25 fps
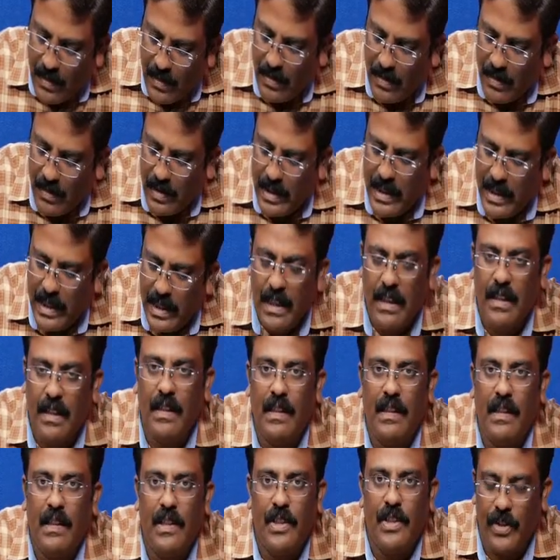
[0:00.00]
Okay.
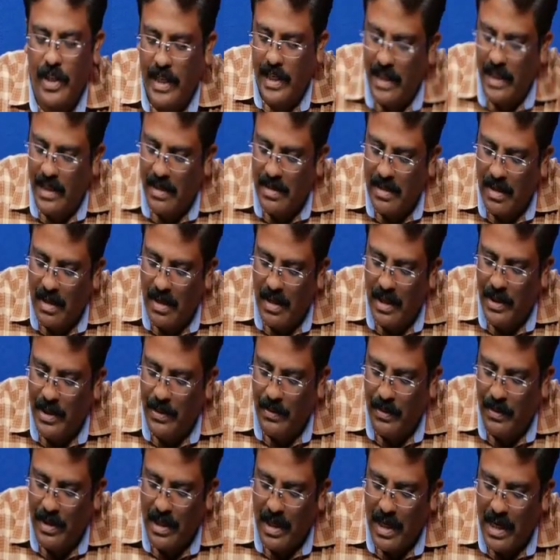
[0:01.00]
So it is called
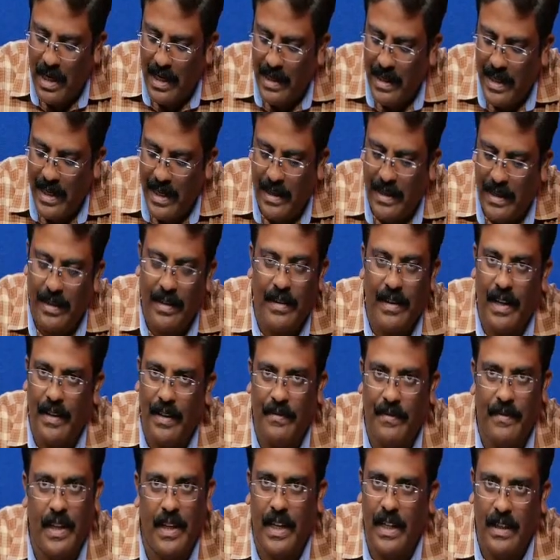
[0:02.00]
your undirected
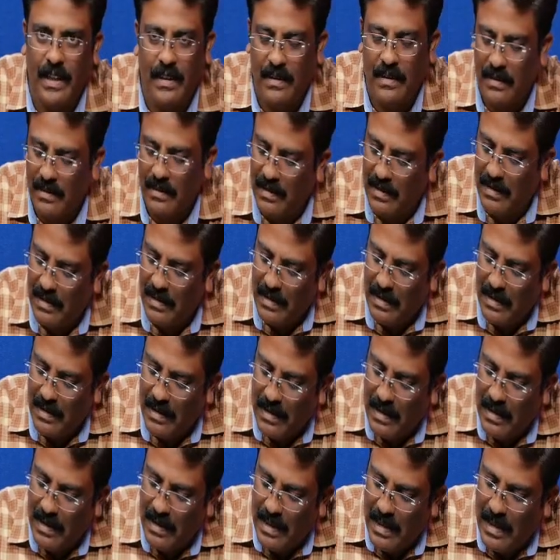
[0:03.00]
graph, correct?
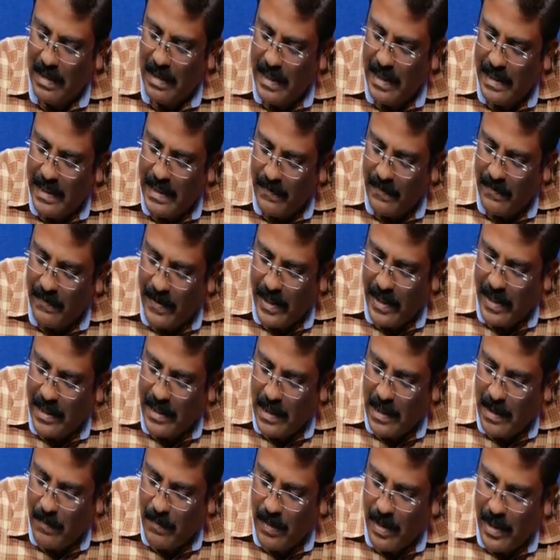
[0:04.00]
And let's say for
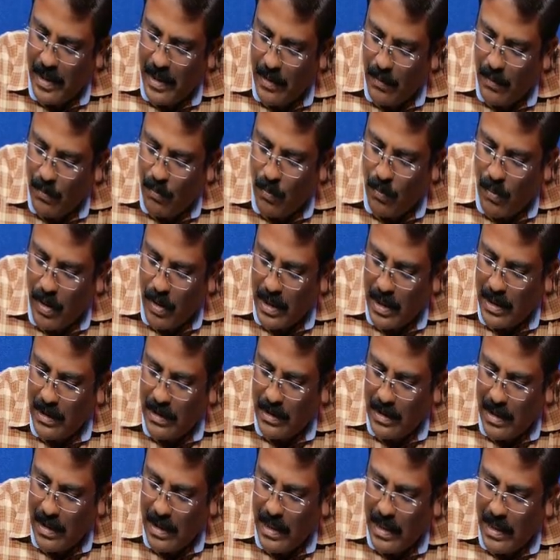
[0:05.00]
example I
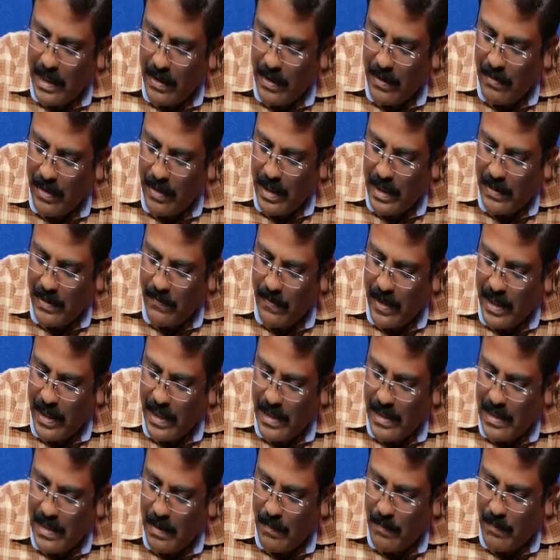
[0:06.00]
have like for
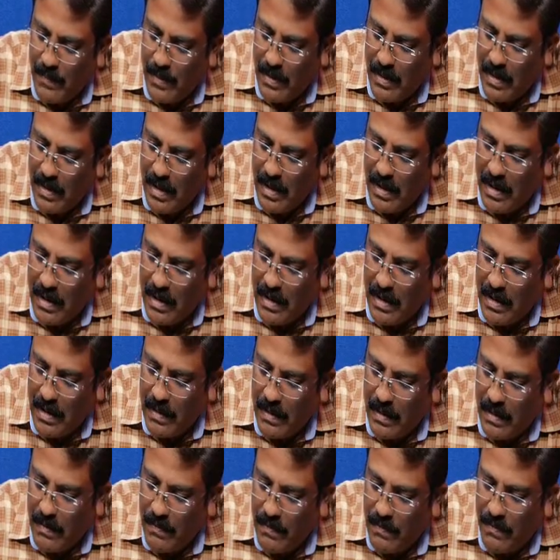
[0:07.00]

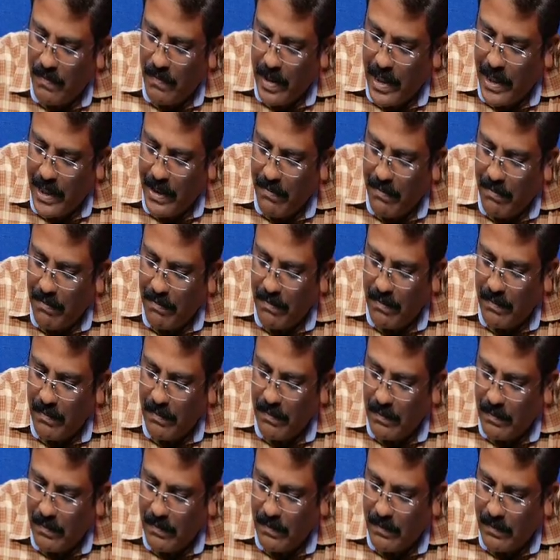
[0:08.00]
example 5,
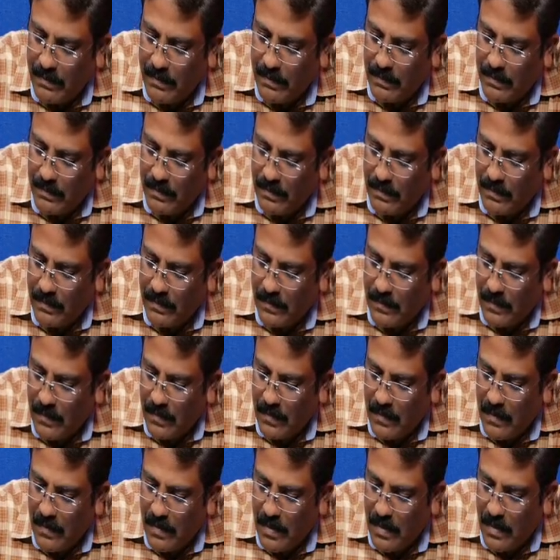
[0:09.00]

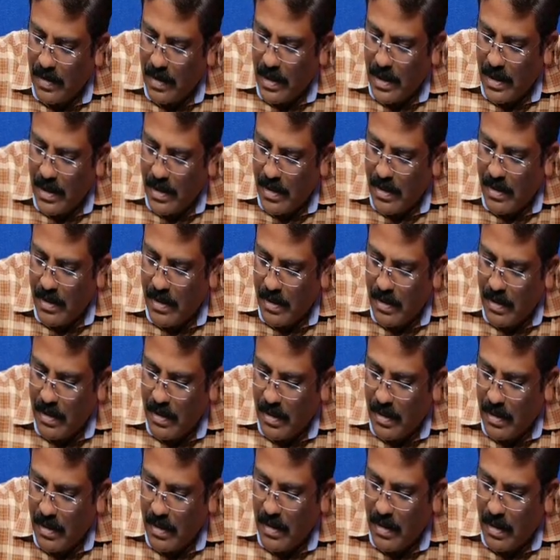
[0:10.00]
6,
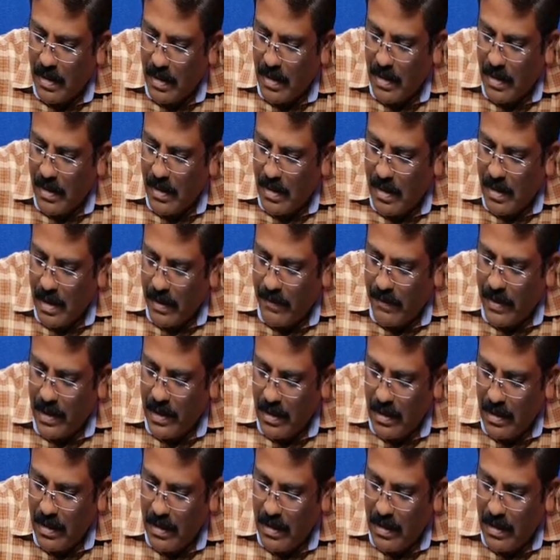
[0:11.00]
7.